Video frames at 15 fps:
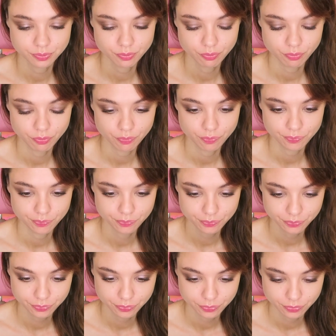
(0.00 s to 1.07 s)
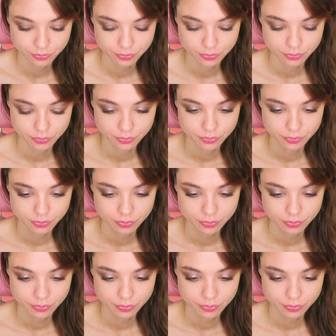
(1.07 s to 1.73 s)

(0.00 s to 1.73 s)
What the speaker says: Nobody speaks.